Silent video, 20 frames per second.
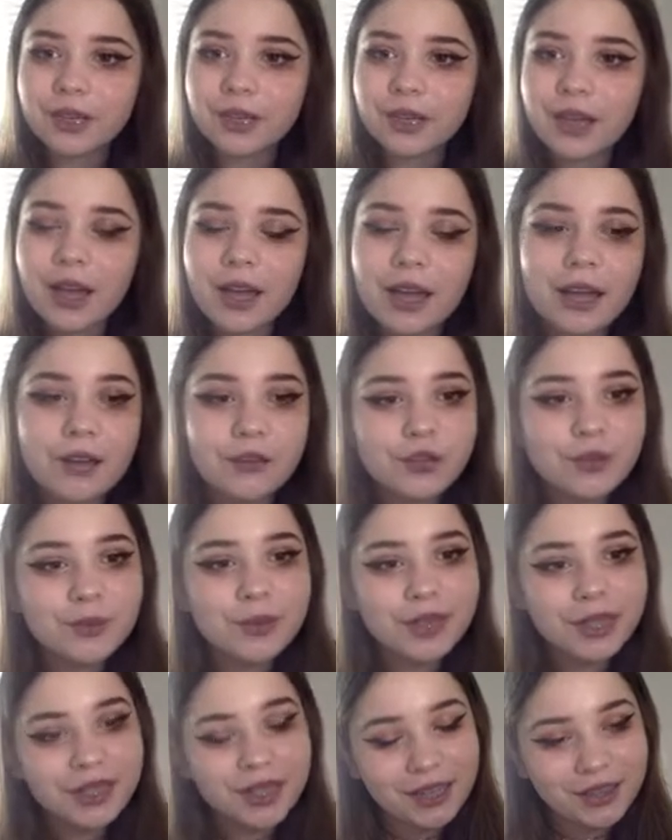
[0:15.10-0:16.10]

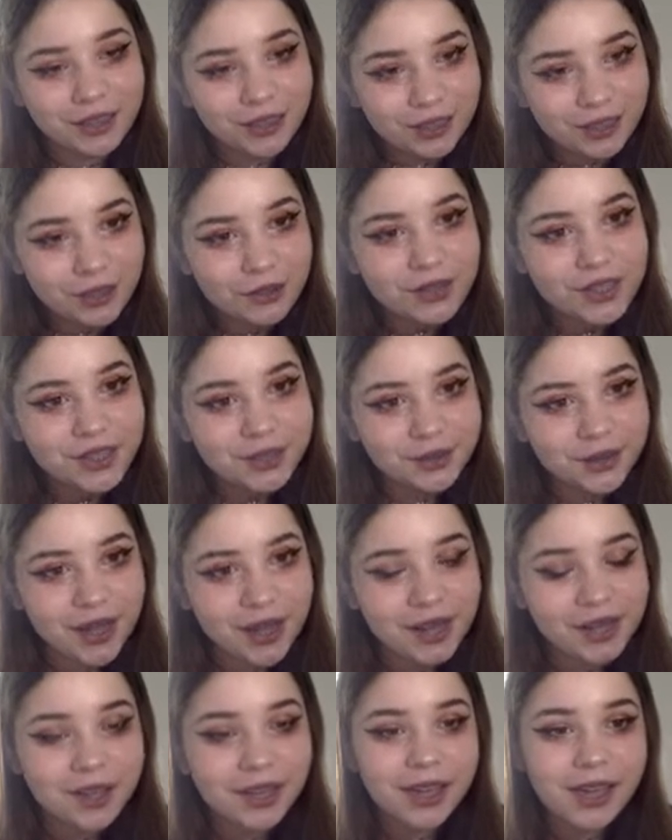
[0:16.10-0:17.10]
everybody get their notes
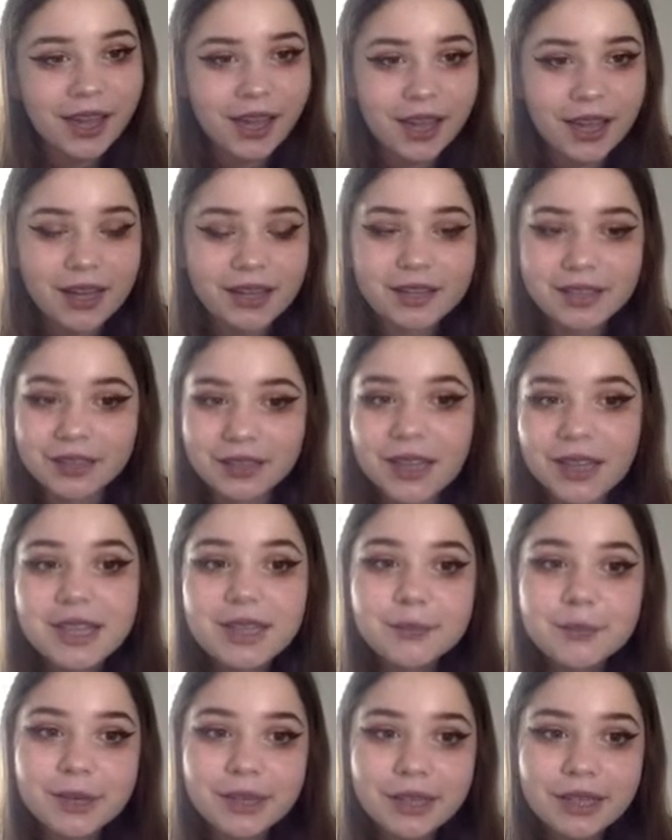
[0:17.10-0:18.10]
ready and let's
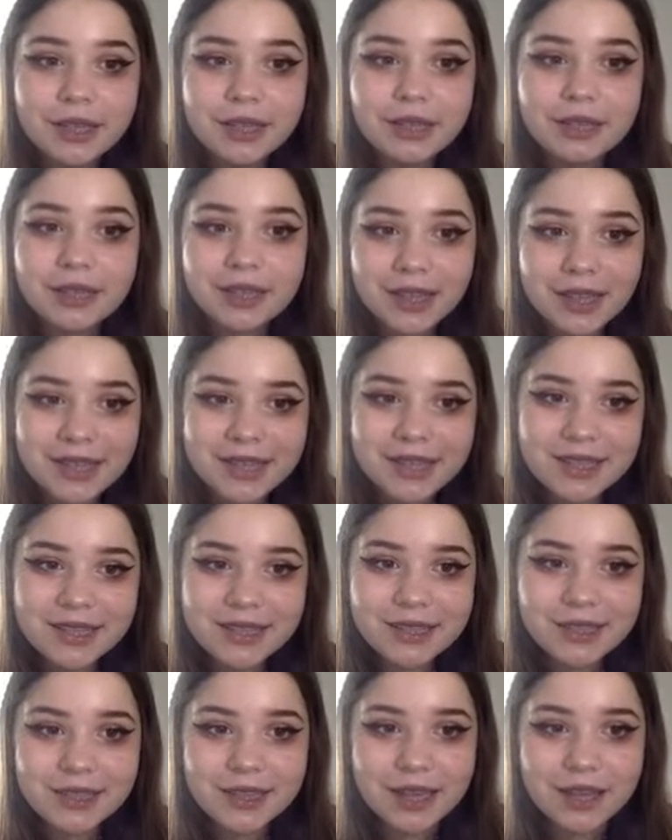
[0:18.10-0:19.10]
begin the lesson
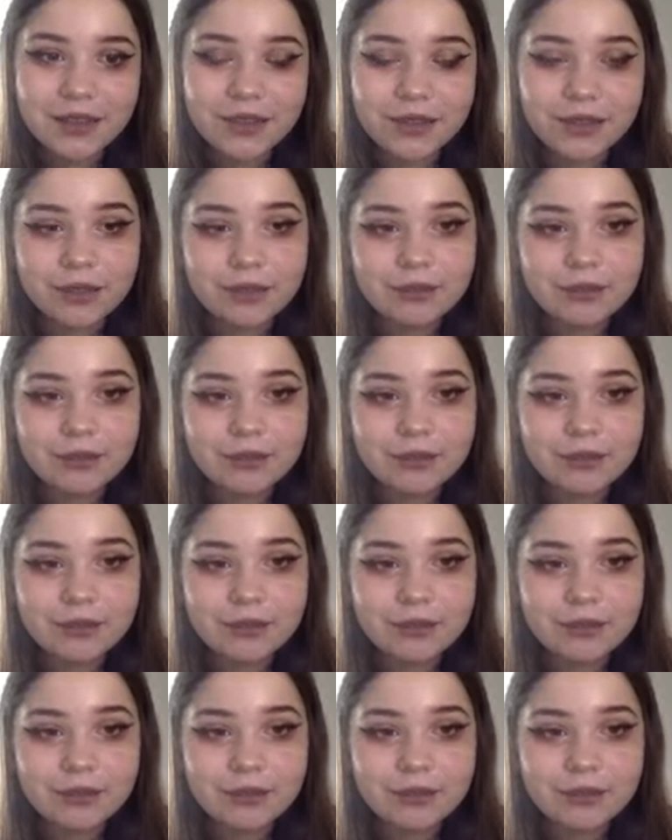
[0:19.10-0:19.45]
together.